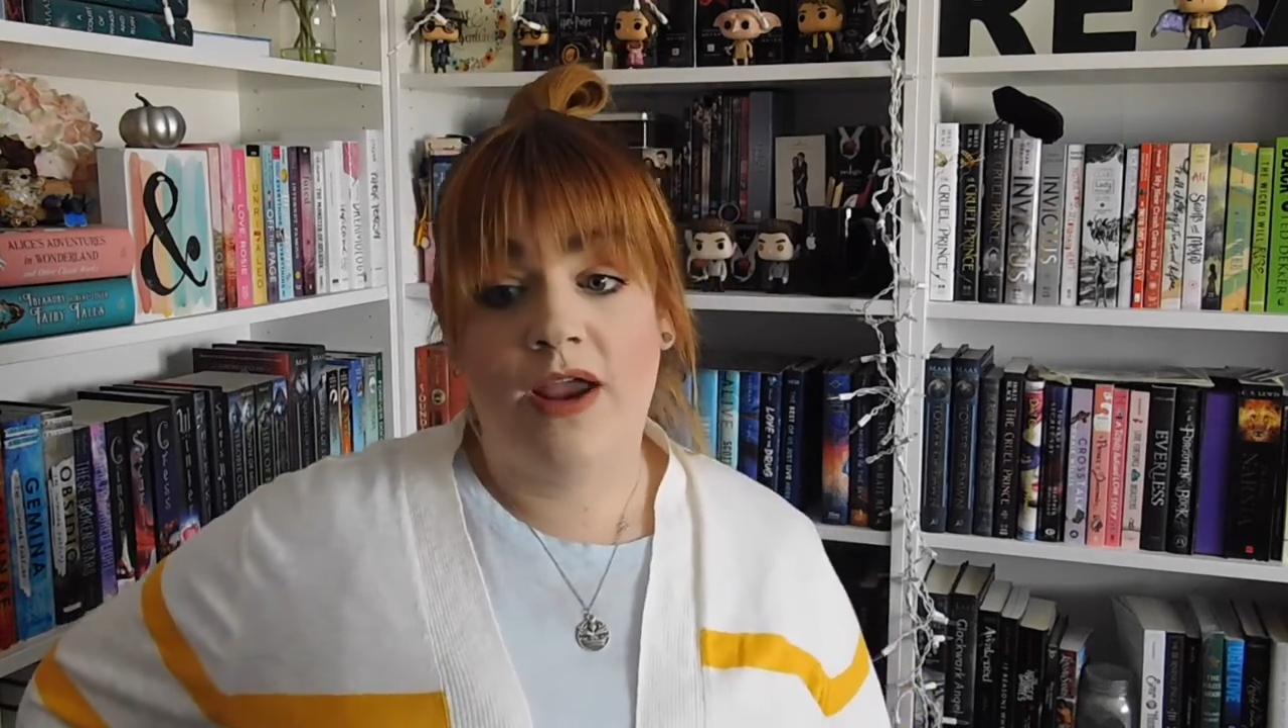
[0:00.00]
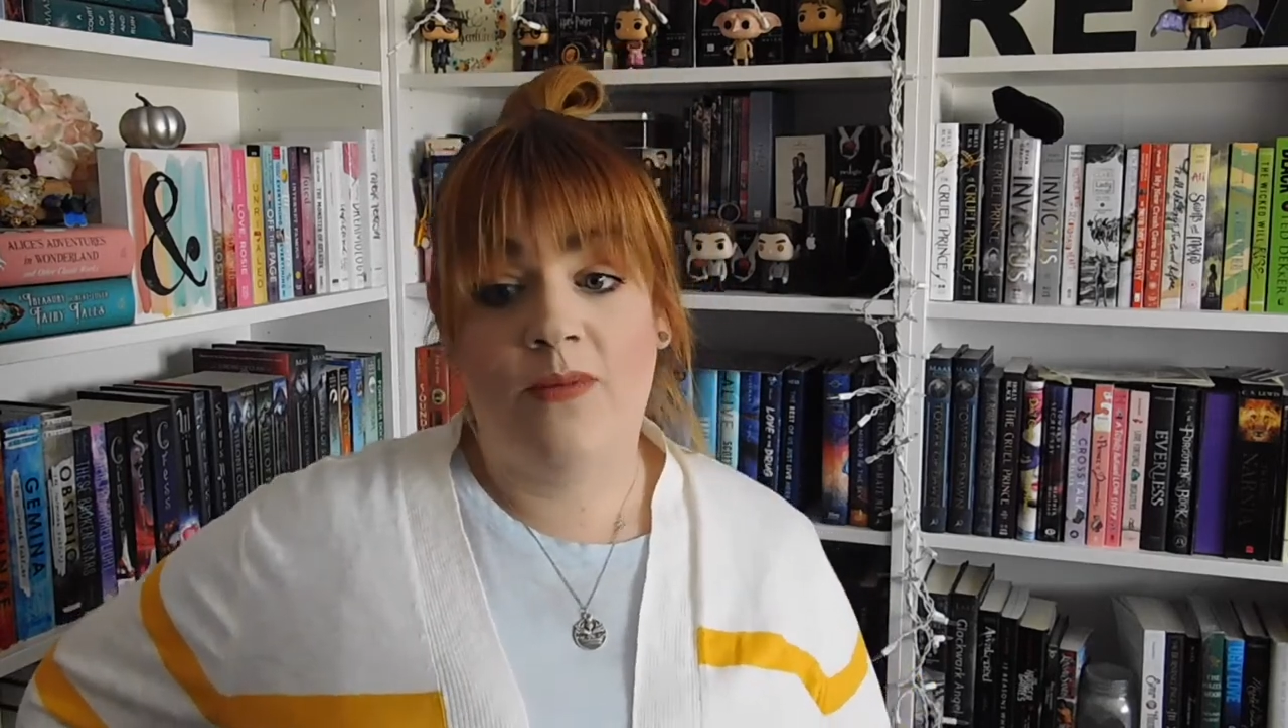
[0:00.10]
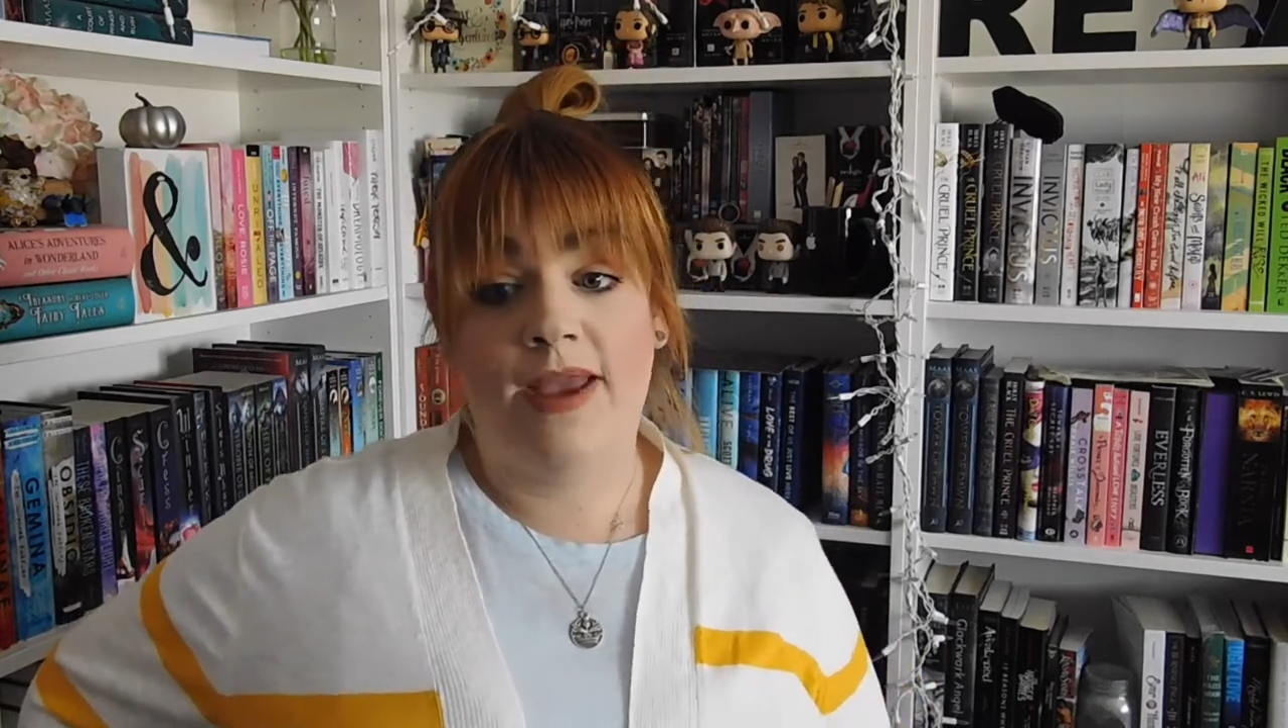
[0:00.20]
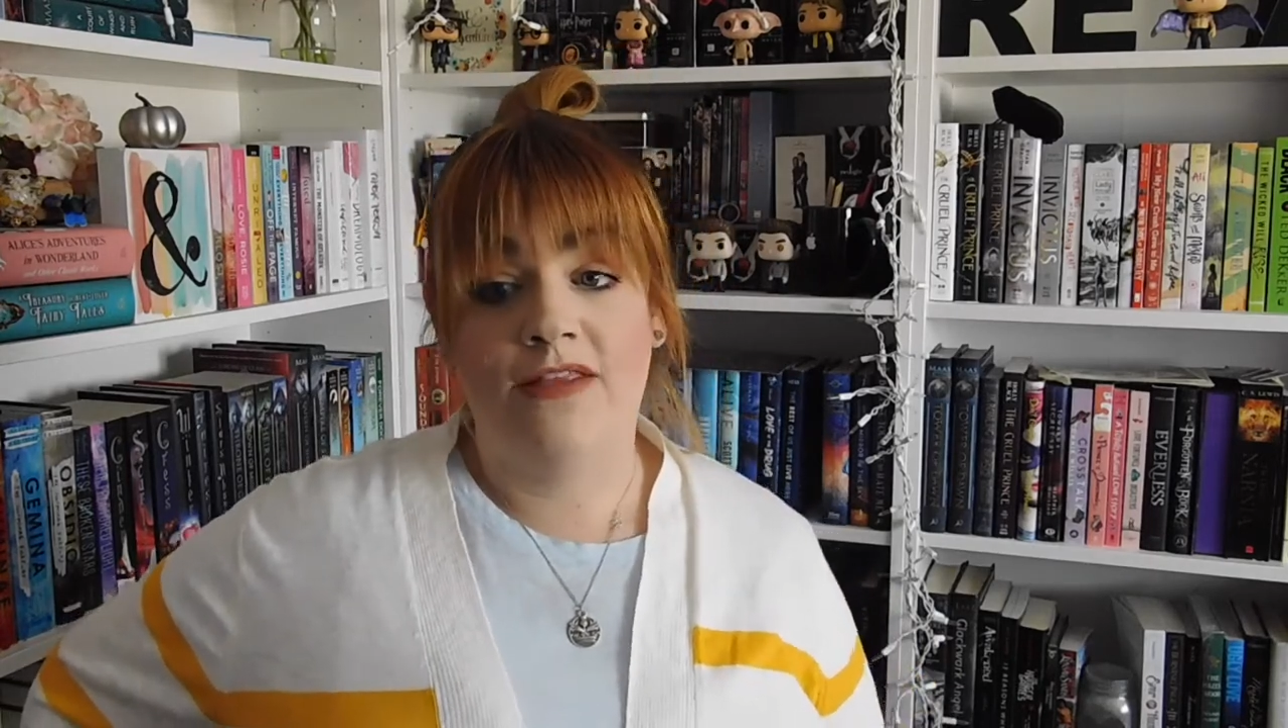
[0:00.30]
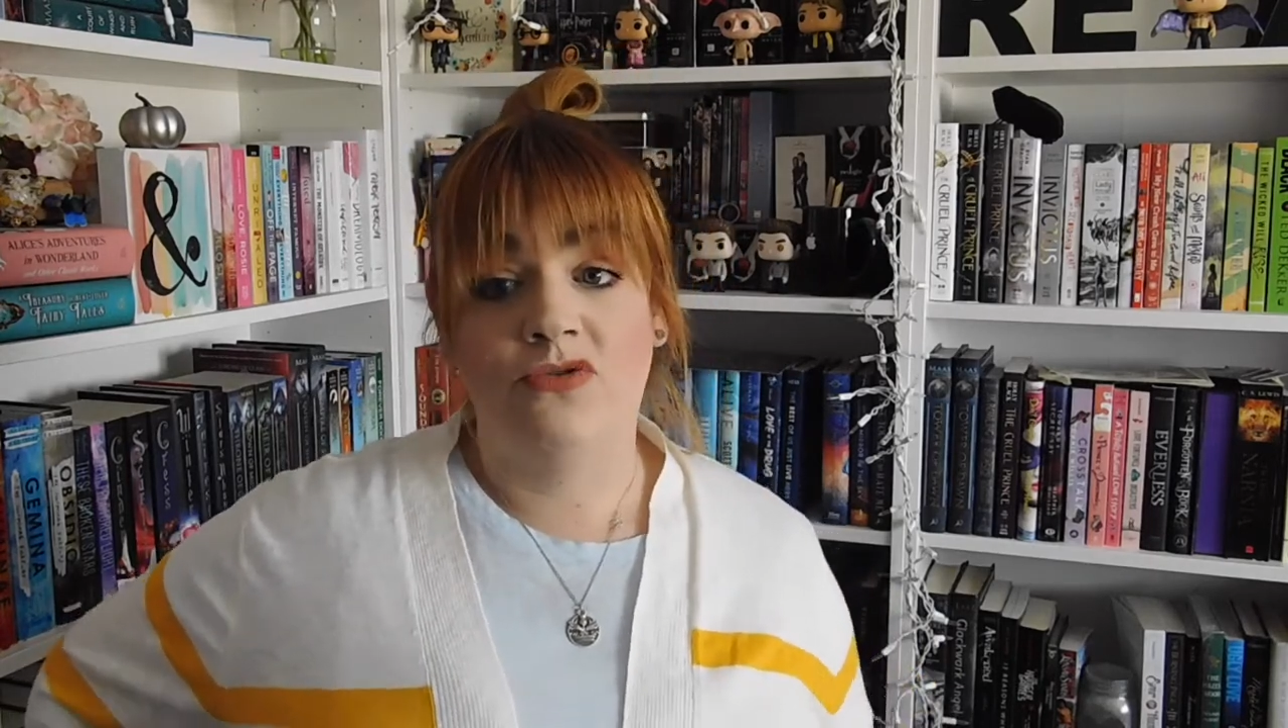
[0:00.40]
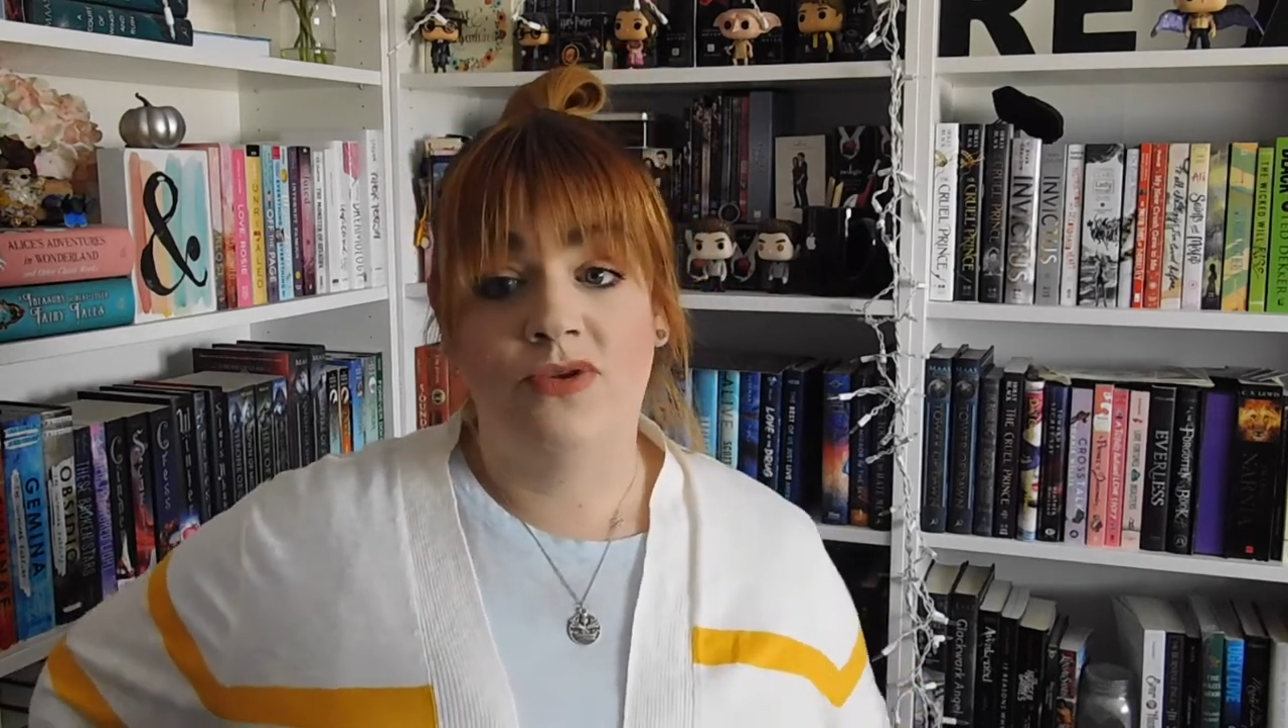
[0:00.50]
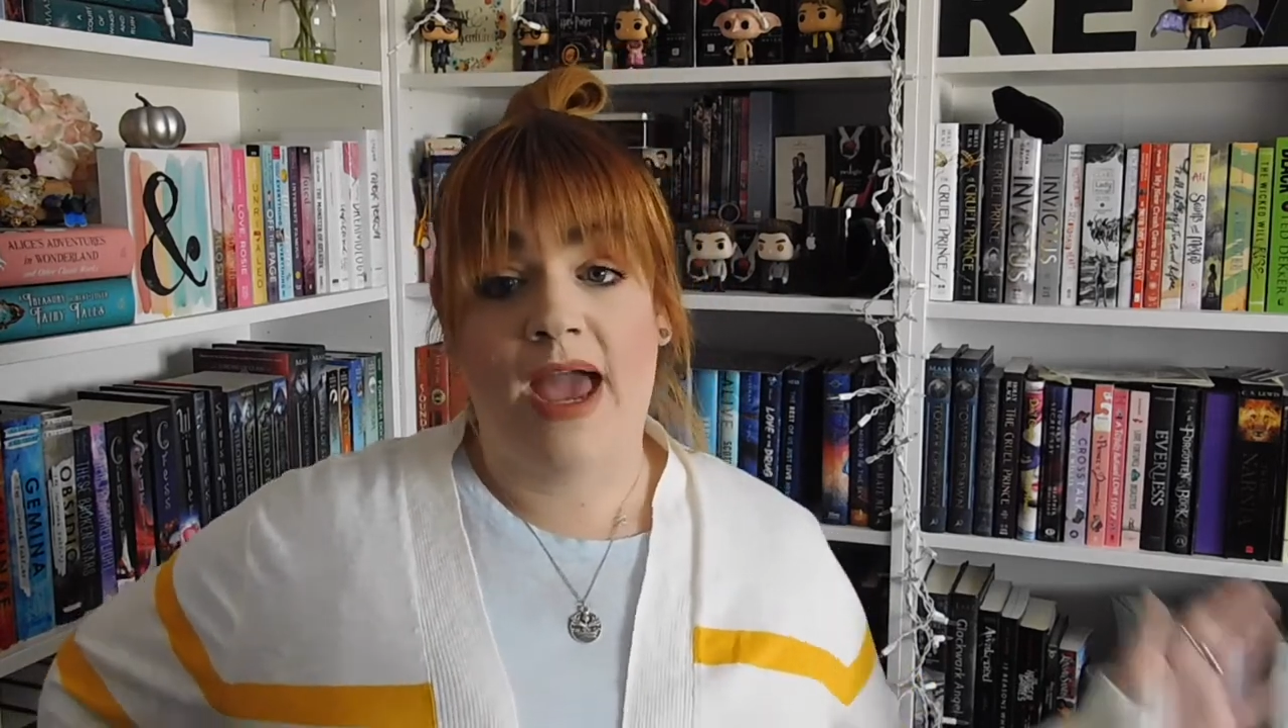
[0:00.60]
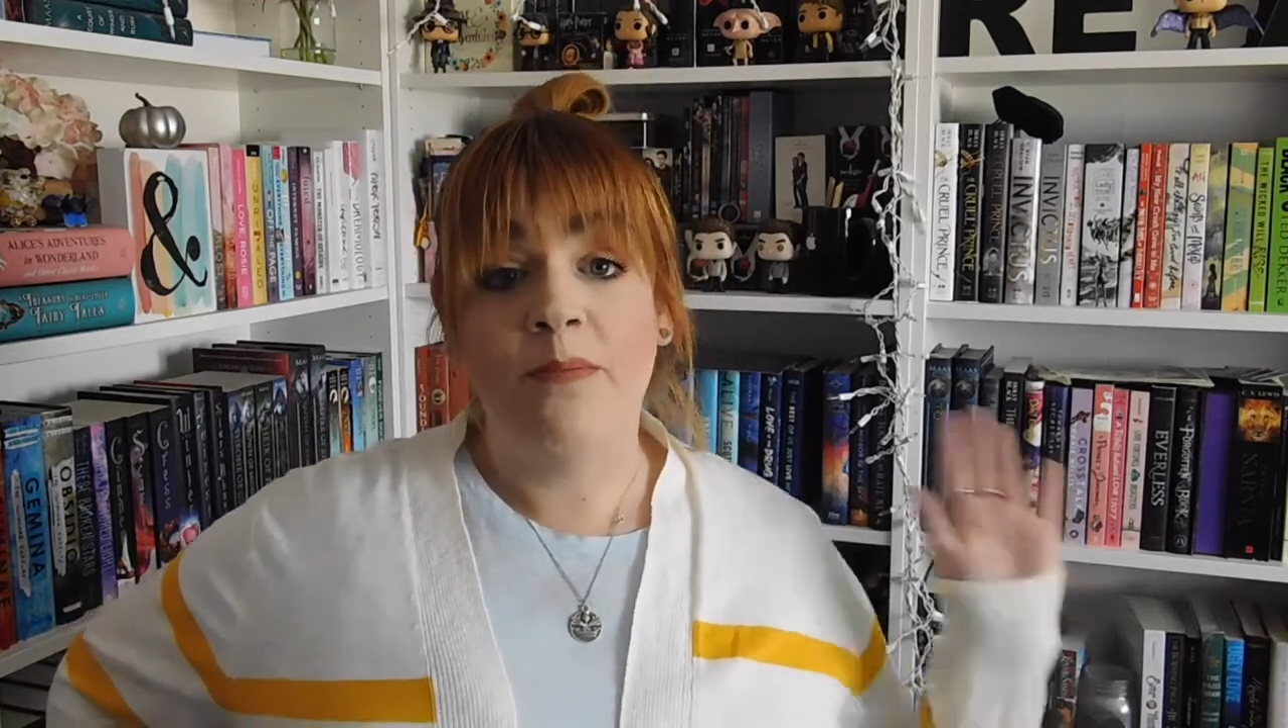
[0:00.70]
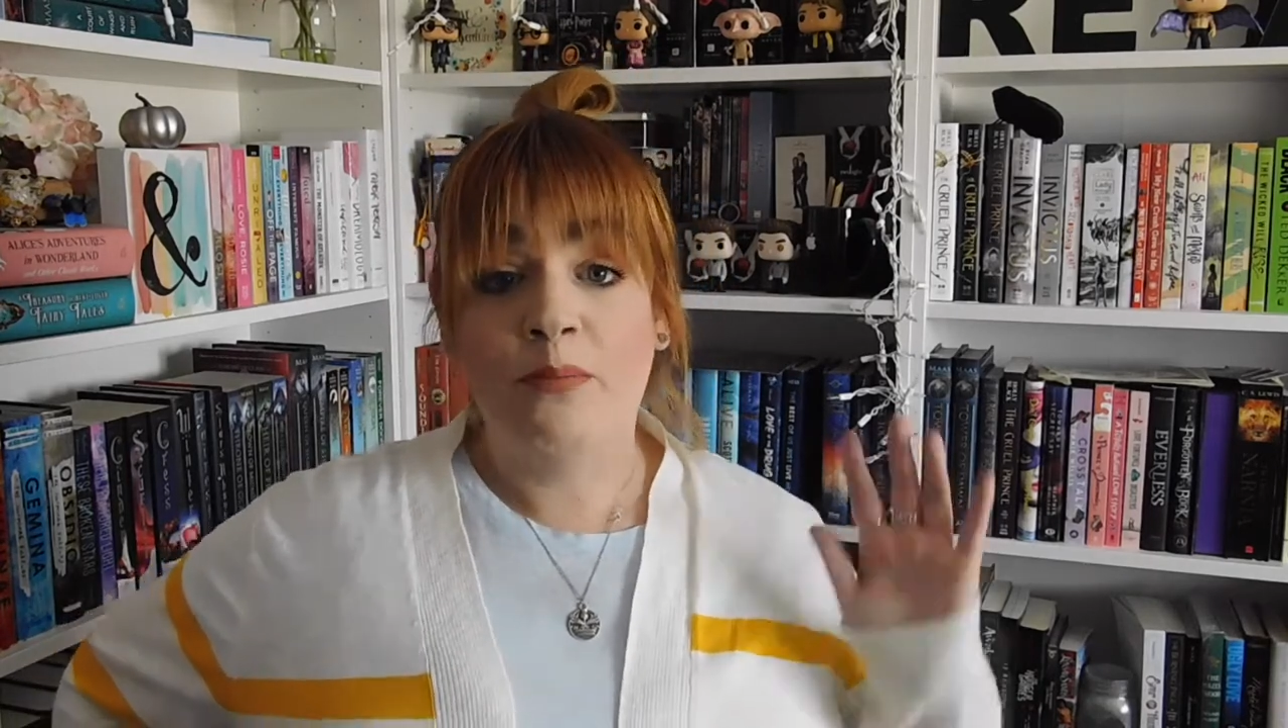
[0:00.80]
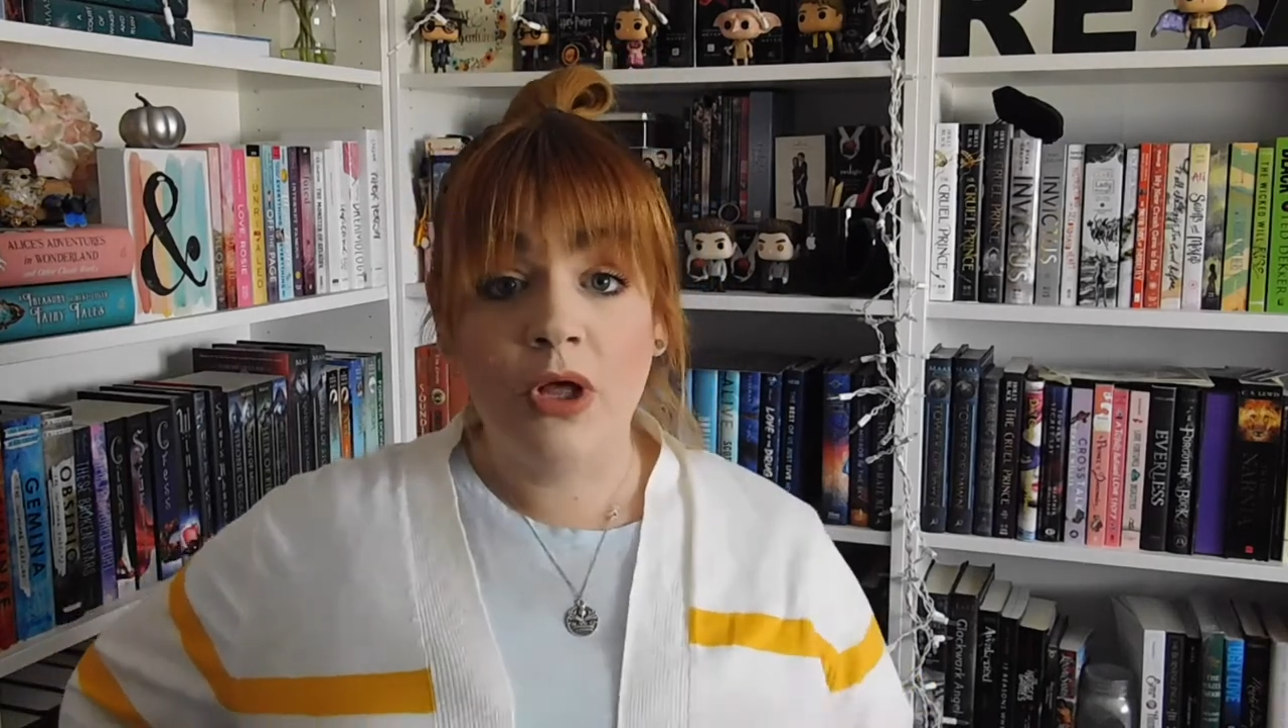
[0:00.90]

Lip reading: a way to get